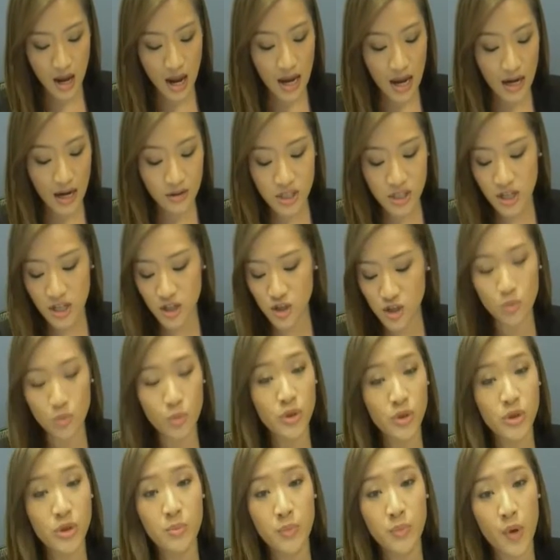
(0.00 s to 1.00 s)
And I'll touch
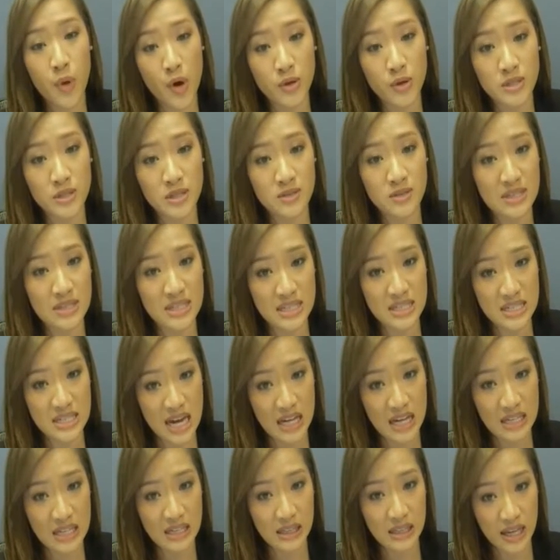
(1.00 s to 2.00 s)
on what the bones of a
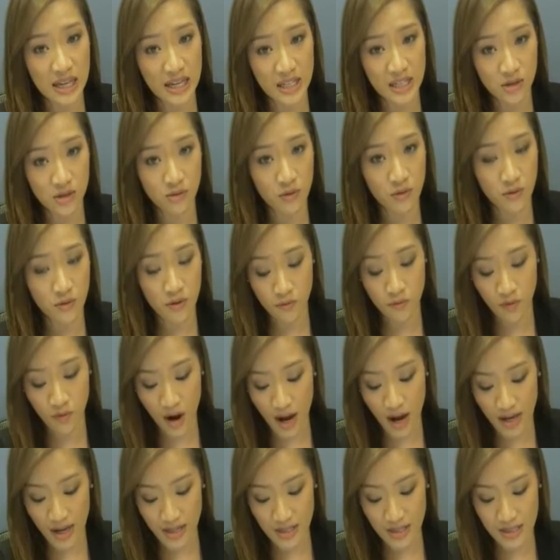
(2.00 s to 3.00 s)
standard letter of
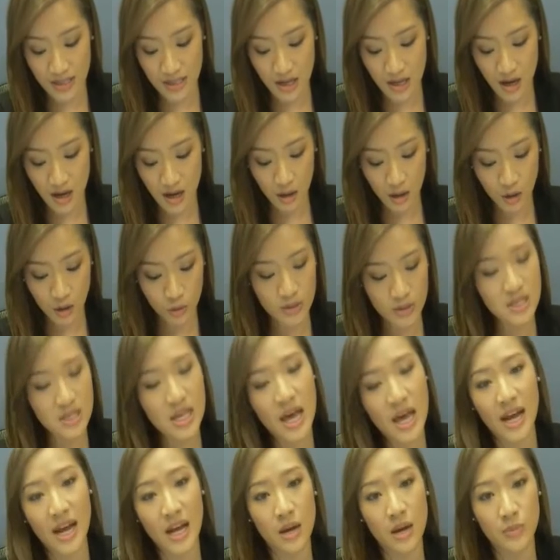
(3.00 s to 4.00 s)
advice looks
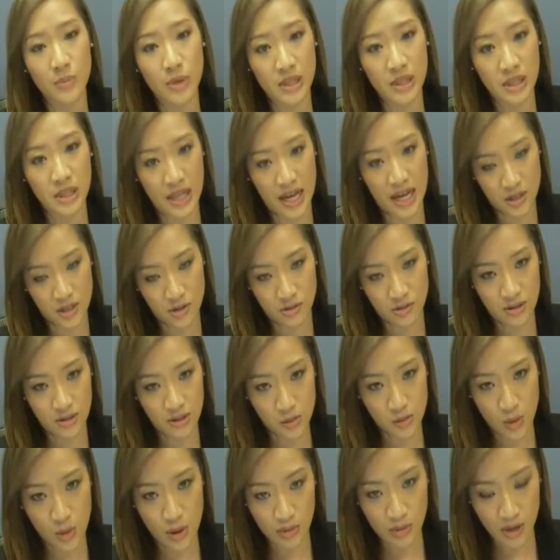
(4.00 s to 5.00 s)
like a bit later in
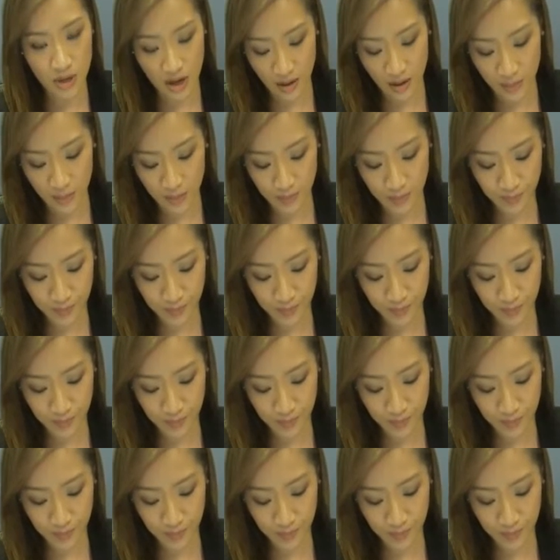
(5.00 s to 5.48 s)
this webinar.